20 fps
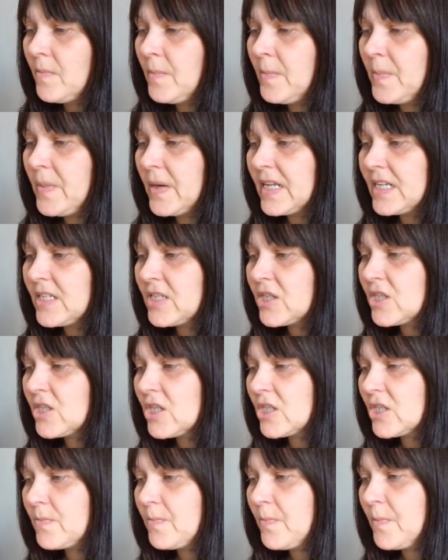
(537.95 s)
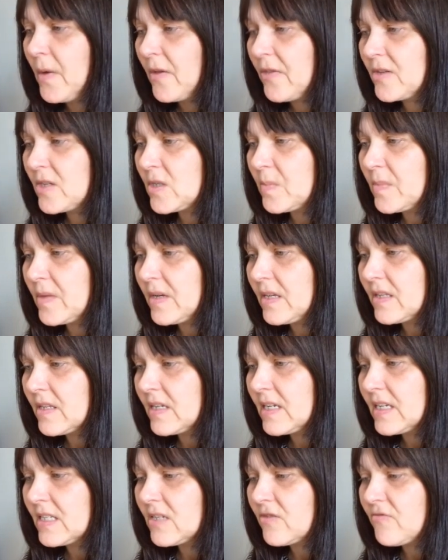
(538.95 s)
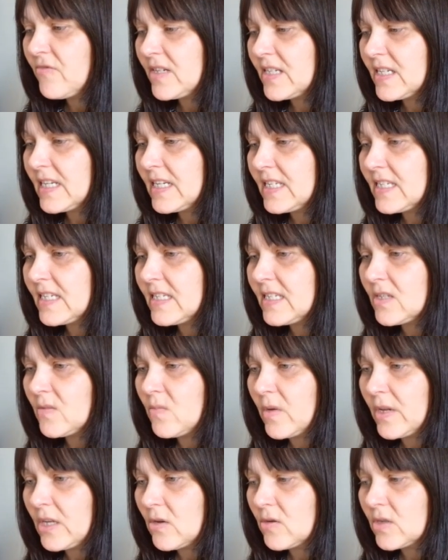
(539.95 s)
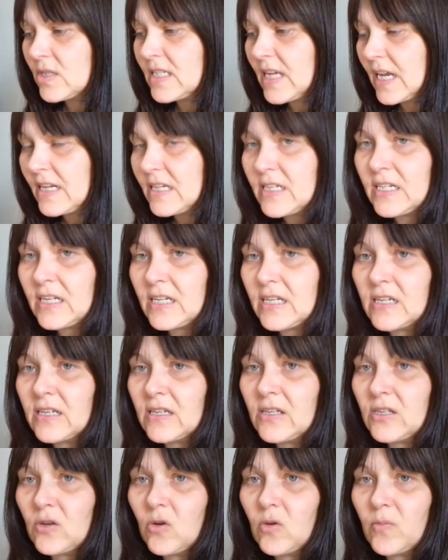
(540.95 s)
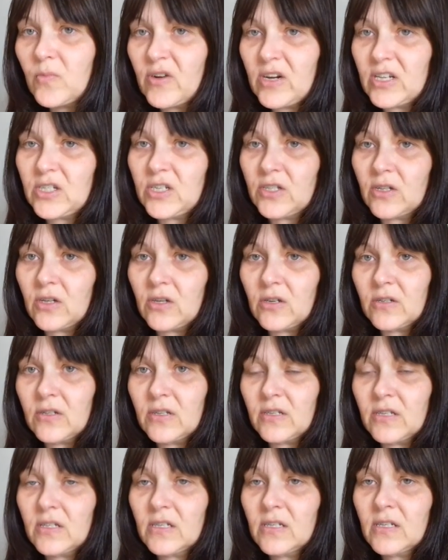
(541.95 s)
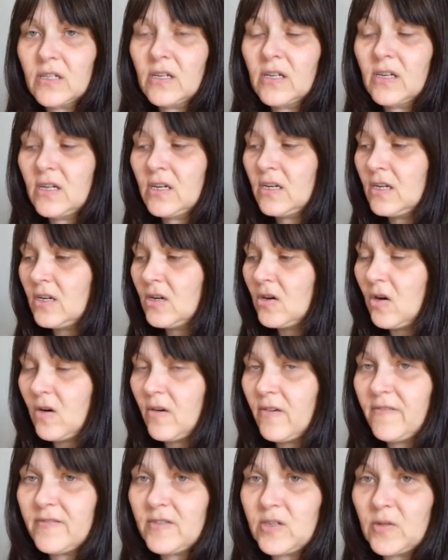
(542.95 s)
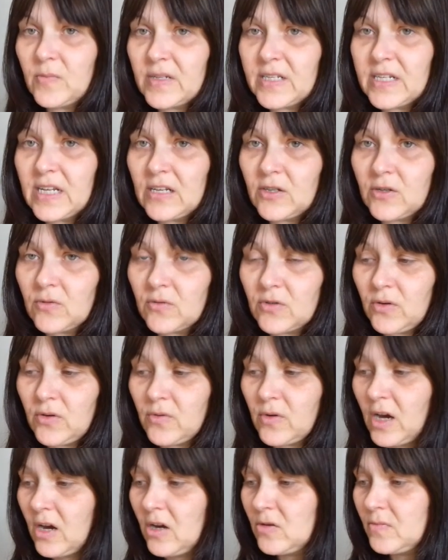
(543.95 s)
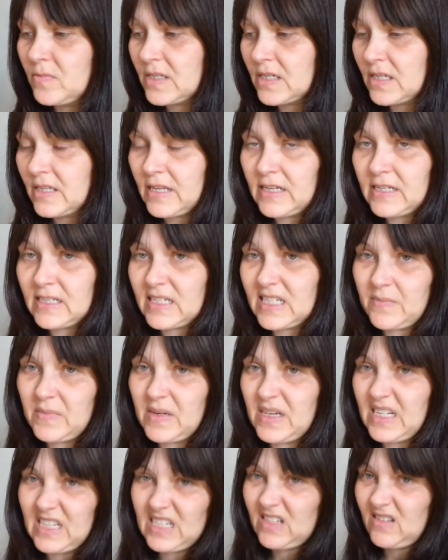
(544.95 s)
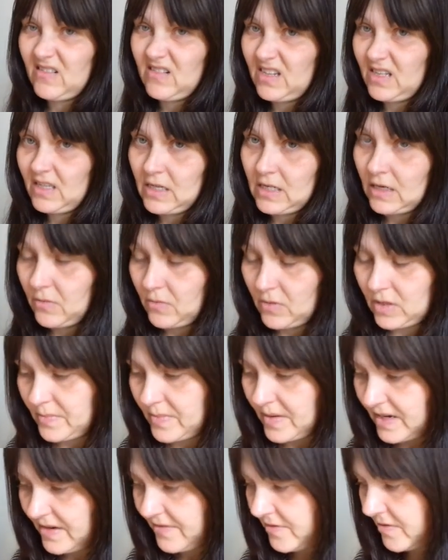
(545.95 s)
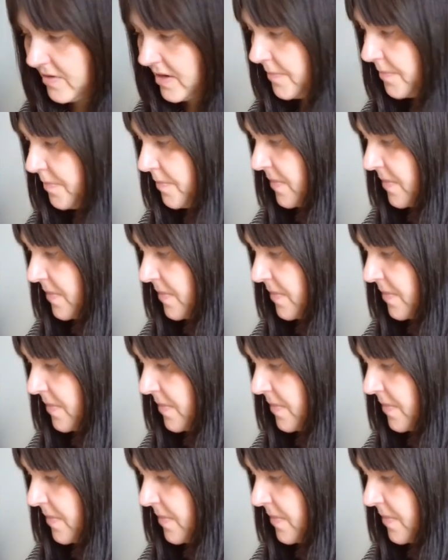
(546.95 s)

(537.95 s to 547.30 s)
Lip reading: But it just bothers me that it's a risky system when you're sending your precious goods off to potential homes and then somebody decides they don't want to pay for it.